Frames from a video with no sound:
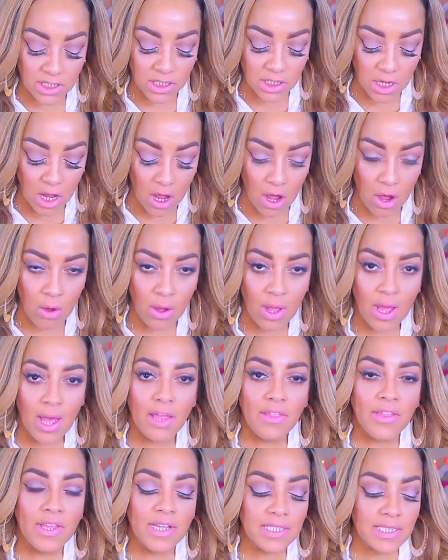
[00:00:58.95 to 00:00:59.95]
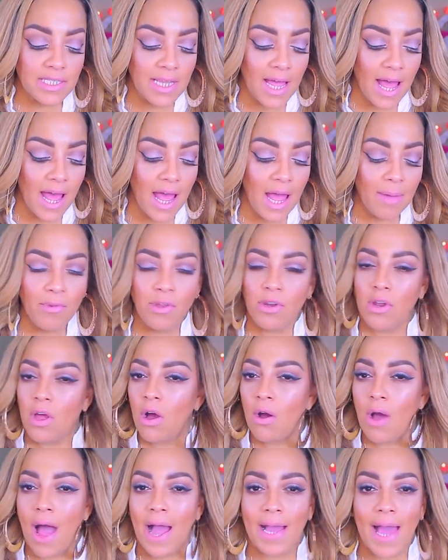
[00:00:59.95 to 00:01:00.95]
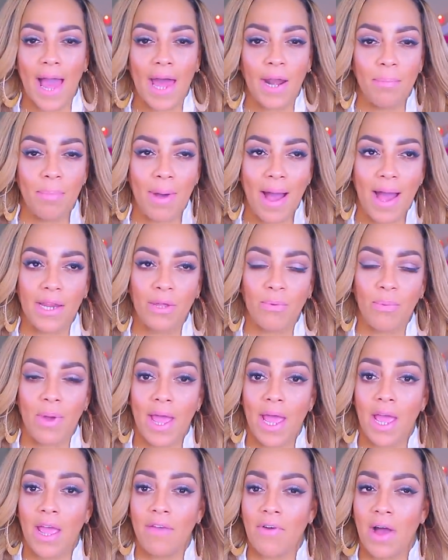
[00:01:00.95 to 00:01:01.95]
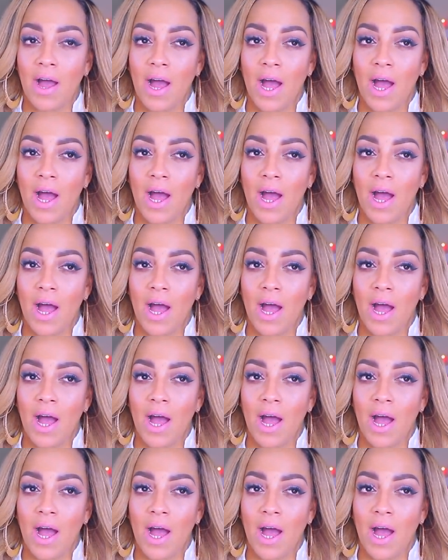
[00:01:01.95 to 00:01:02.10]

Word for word: So this time, you know, I got a body wave.